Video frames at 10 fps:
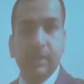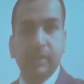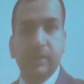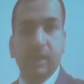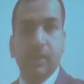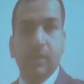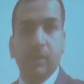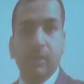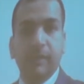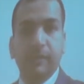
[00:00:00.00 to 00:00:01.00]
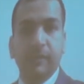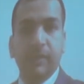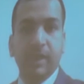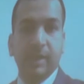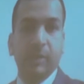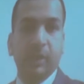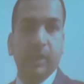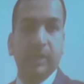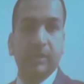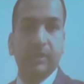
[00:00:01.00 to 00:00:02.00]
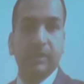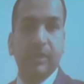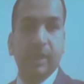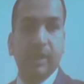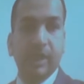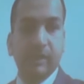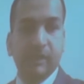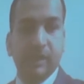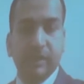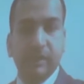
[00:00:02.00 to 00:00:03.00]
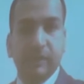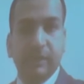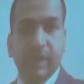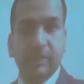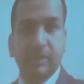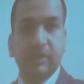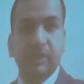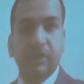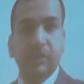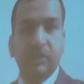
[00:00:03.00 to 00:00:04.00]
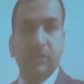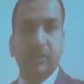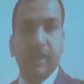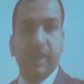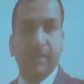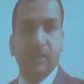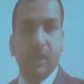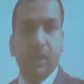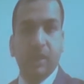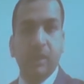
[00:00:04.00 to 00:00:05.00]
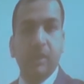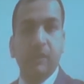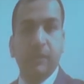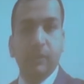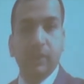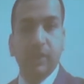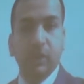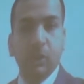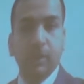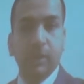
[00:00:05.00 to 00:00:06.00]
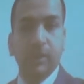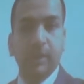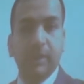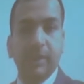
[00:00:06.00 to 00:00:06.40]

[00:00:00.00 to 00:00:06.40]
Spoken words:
So if current financial institutions, they haven't gone fully global,